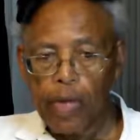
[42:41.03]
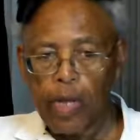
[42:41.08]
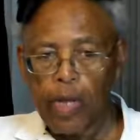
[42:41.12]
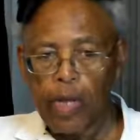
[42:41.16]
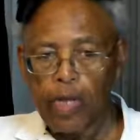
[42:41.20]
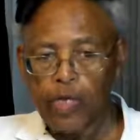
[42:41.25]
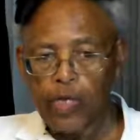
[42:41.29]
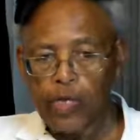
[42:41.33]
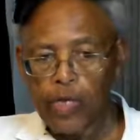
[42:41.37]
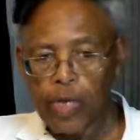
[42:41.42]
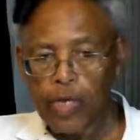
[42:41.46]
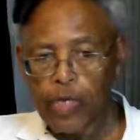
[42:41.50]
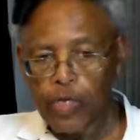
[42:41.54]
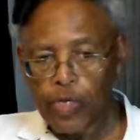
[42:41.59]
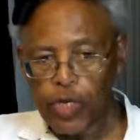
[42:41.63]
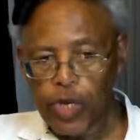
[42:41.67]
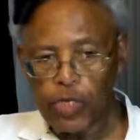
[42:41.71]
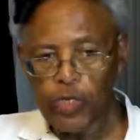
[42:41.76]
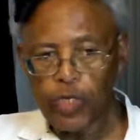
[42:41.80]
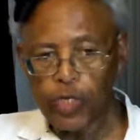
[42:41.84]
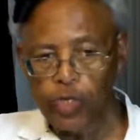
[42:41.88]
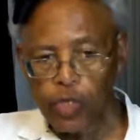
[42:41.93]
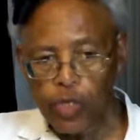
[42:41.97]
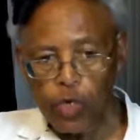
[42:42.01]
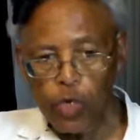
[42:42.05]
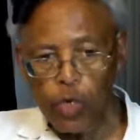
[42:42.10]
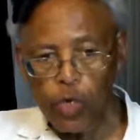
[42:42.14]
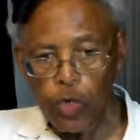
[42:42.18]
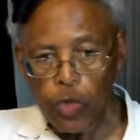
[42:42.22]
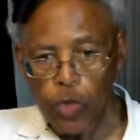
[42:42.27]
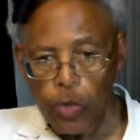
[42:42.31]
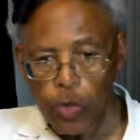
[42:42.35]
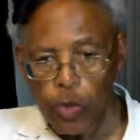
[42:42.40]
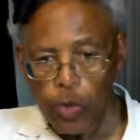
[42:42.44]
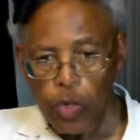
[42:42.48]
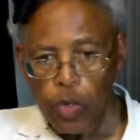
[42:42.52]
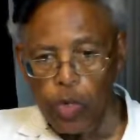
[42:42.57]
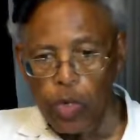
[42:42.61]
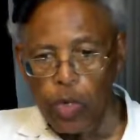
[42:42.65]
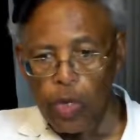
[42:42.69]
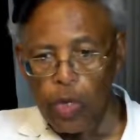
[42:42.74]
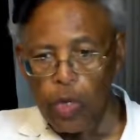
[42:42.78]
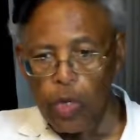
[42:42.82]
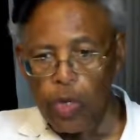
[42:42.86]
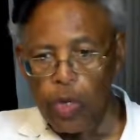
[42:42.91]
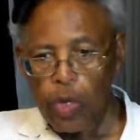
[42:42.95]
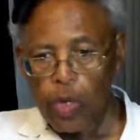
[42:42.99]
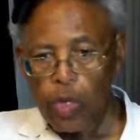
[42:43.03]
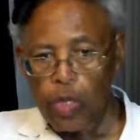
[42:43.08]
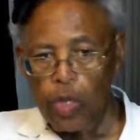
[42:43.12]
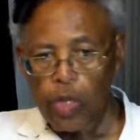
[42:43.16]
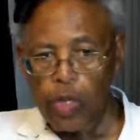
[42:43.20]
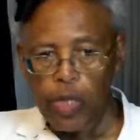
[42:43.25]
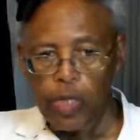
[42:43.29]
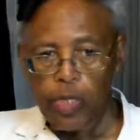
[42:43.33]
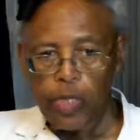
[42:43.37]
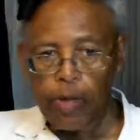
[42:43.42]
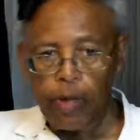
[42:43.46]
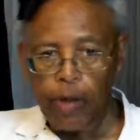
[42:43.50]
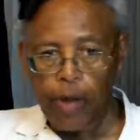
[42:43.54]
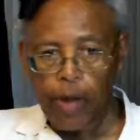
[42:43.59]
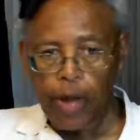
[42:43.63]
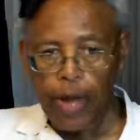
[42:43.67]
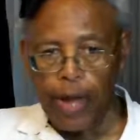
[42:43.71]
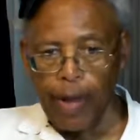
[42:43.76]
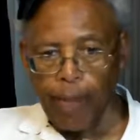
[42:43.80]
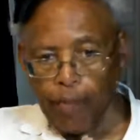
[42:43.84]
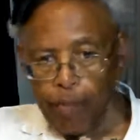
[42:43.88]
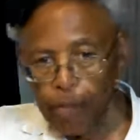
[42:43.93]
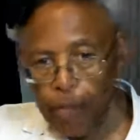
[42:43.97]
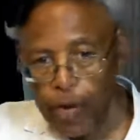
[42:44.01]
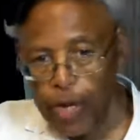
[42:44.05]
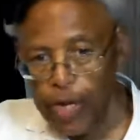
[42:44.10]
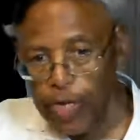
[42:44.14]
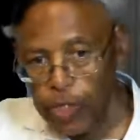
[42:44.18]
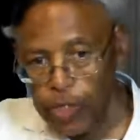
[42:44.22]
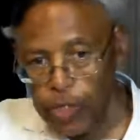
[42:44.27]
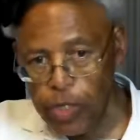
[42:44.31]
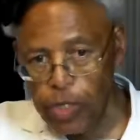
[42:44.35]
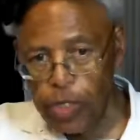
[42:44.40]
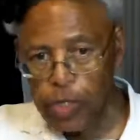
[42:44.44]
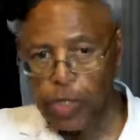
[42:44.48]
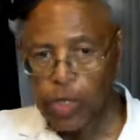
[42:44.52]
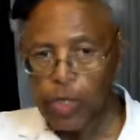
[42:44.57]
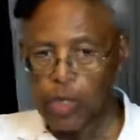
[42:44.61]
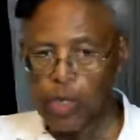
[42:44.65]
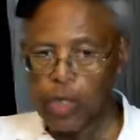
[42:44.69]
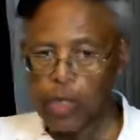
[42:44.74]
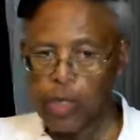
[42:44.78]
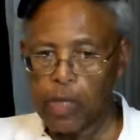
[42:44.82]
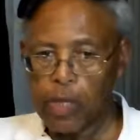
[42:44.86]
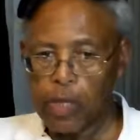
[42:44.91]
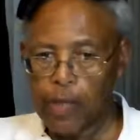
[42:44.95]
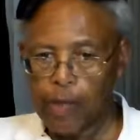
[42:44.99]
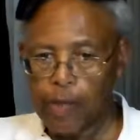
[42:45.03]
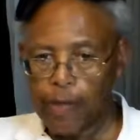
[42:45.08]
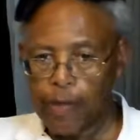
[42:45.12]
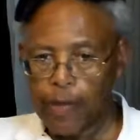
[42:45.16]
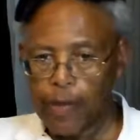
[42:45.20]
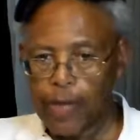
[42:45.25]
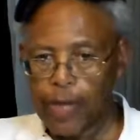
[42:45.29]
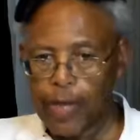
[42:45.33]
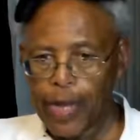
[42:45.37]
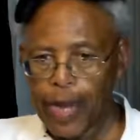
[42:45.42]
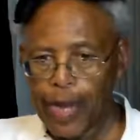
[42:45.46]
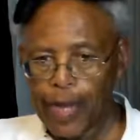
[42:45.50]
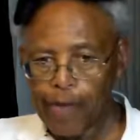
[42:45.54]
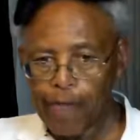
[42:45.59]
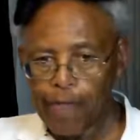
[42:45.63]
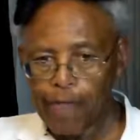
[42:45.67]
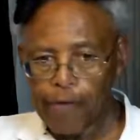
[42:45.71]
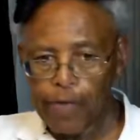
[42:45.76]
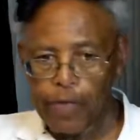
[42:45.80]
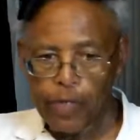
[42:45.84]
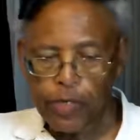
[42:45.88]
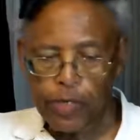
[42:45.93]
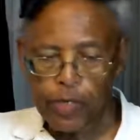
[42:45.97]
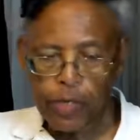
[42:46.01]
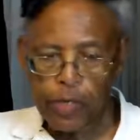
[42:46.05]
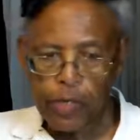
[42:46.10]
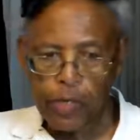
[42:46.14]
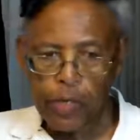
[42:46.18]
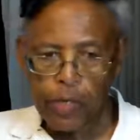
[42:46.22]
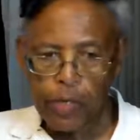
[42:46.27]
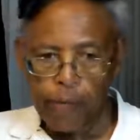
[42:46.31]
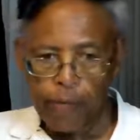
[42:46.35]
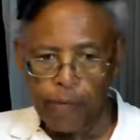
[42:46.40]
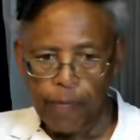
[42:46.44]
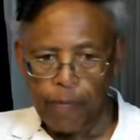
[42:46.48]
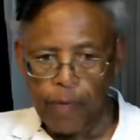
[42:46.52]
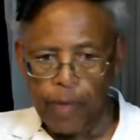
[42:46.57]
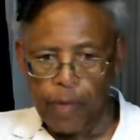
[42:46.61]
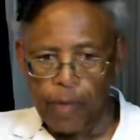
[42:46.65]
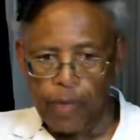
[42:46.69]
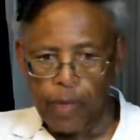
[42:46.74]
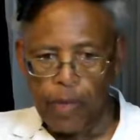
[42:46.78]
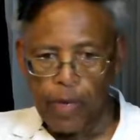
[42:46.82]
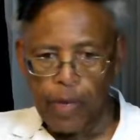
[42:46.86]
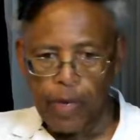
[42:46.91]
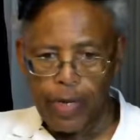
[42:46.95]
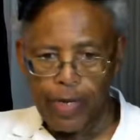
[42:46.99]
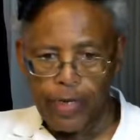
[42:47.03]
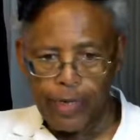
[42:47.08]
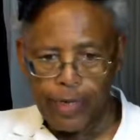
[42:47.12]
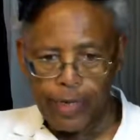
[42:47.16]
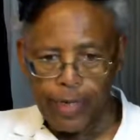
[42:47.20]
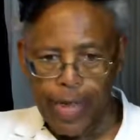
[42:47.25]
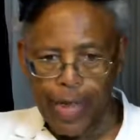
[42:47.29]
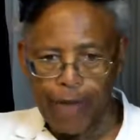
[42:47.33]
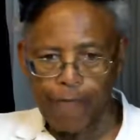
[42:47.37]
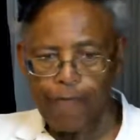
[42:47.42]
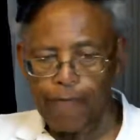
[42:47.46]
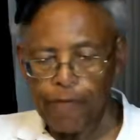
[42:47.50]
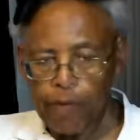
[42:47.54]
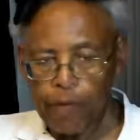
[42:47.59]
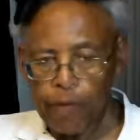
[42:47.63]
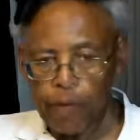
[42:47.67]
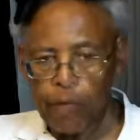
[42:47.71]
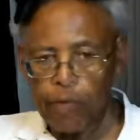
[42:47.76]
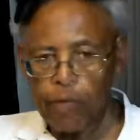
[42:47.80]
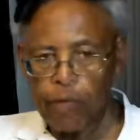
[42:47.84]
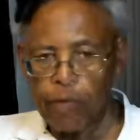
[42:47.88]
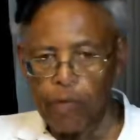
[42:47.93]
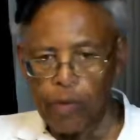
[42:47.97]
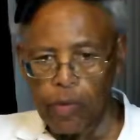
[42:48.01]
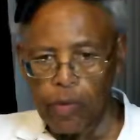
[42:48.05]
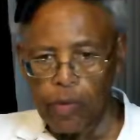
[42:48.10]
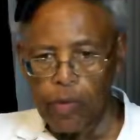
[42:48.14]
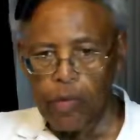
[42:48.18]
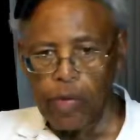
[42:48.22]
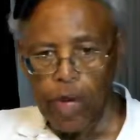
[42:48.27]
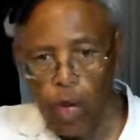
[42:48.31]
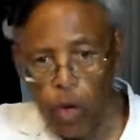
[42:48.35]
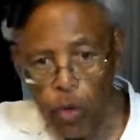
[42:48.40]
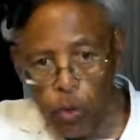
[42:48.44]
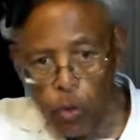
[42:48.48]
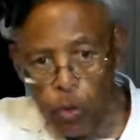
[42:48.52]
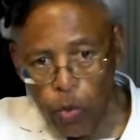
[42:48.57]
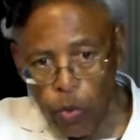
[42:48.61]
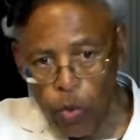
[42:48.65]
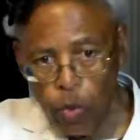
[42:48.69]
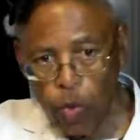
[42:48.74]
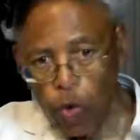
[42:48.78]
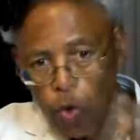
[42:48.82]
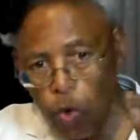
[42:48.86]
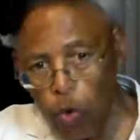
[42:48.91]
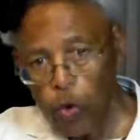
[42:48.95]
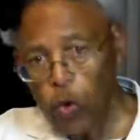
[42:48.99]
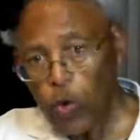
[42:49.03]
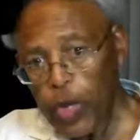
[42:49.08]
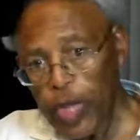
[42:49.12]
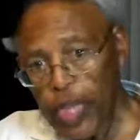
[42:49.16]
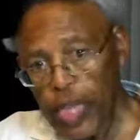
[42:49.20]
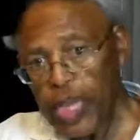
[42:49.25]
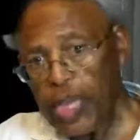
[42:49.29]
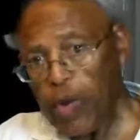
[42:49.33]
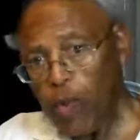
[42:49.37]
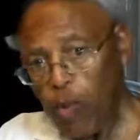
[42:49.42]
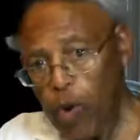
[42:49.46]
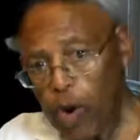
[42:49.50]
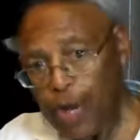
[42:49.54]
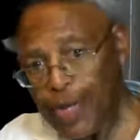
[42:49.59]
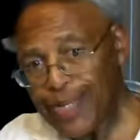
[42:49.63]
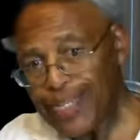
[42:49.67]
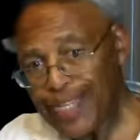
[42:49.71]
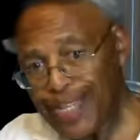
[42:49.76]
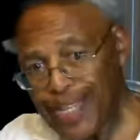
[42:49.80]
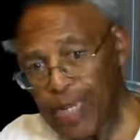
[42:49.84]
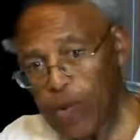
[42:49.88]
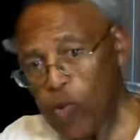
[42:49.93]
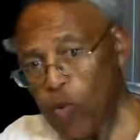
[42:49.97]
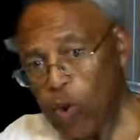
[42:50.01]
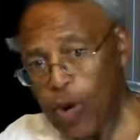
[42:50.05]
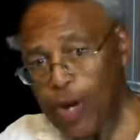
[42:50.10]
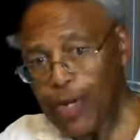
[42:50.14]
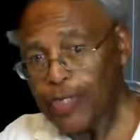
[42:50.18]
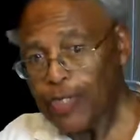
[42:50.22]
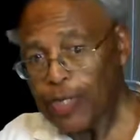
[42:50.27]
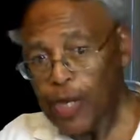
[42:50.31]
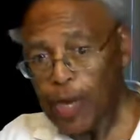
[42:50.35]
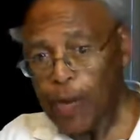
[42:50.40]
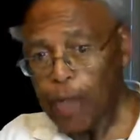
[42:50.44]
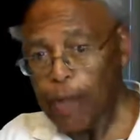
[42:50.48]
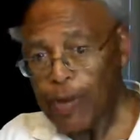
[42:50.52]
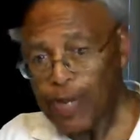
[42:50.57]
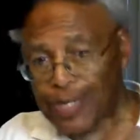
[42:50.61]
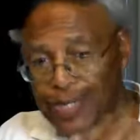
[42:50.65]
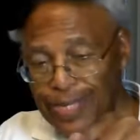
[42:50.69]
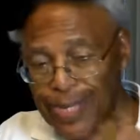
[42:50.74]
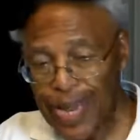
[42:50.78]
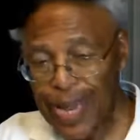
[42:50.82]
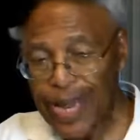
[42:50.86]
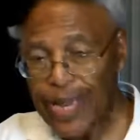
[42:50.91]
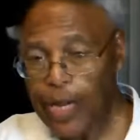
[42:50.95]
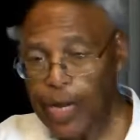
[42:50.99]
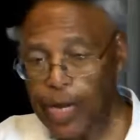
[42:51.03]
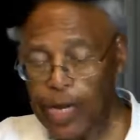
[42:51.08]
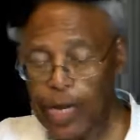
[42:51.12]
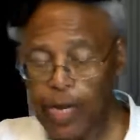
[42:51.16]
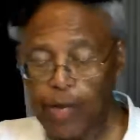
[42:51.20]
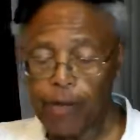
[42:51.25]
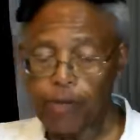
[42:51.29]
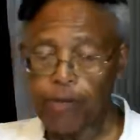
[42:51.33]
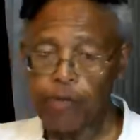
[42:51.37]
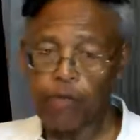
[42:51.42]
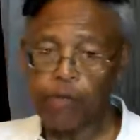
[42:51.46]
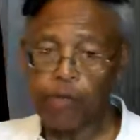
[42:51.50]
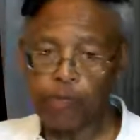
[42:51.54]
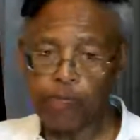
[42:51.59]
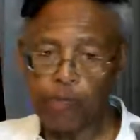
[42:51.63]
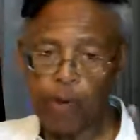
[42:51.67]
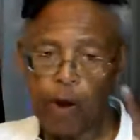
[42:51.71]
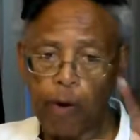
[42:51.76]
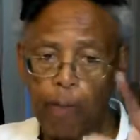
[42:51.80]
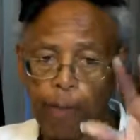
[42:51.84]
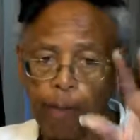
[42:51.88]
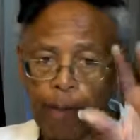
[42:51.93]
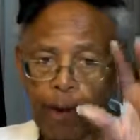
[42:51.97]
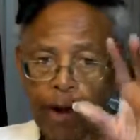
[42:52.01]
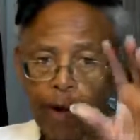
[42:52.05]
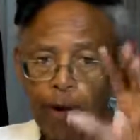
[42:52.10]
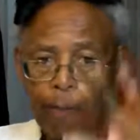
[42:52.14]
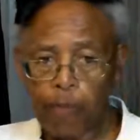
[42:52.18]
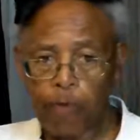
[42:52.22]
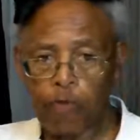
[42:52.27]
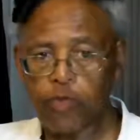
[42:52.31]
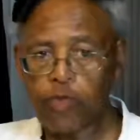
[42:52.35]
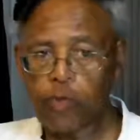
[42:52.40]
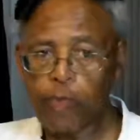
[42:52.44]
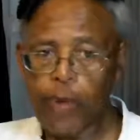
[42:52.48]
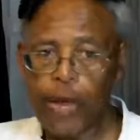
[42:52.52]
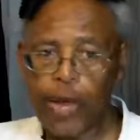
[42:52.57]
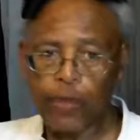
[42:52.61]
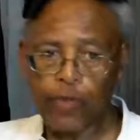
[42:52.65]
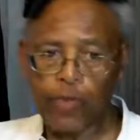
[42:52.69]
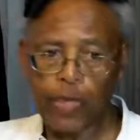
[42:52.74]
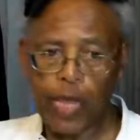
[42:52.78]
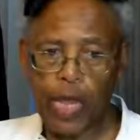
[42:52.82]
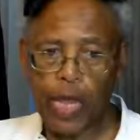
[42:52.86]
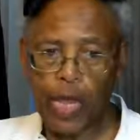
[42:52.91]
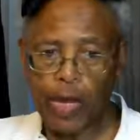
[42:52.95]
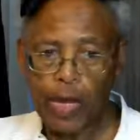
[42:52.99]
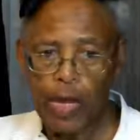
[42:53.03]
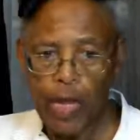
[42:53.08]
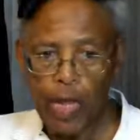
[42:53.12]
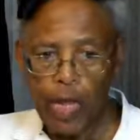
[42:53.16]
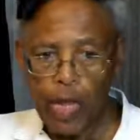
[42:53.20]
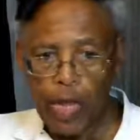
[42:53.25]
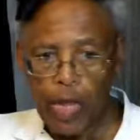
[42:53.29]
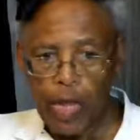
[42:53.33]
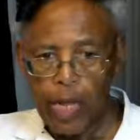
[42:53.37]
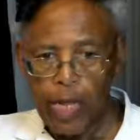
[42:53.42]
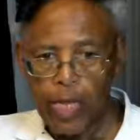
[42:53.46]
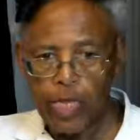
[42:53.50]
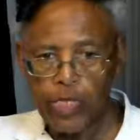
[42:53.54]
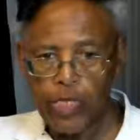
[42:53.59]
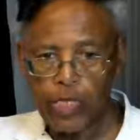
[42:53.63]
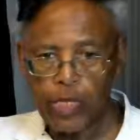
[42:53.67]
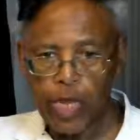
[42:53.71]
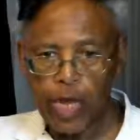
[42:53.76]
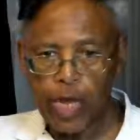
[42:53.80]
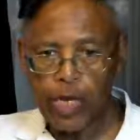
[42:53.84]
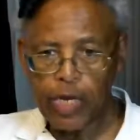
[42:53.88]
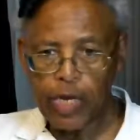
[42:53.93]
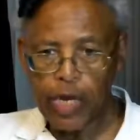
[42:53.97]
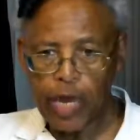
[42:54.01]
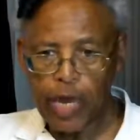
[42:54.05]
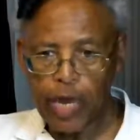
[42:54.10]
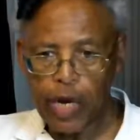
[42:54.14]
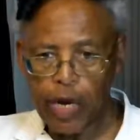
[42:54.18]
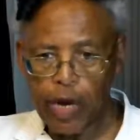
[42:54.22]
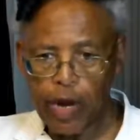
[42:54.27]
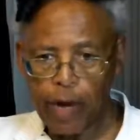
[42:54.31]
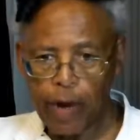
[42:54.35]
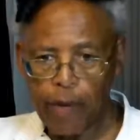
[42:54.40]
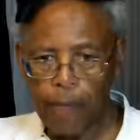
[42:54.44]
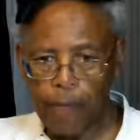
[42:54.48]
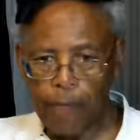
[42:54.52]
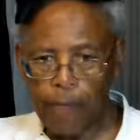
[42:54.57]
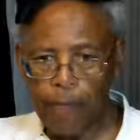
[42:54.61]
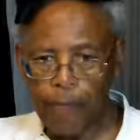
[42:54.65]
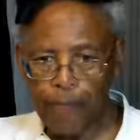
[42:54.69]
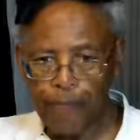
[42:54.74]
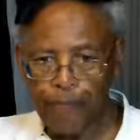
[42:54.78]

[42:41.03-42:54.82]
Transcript: It said Jesus knew that the high priest, Caiaphas, and his nephew knew who he was. He was the Messiah, and he spoke parables about that. He said that um,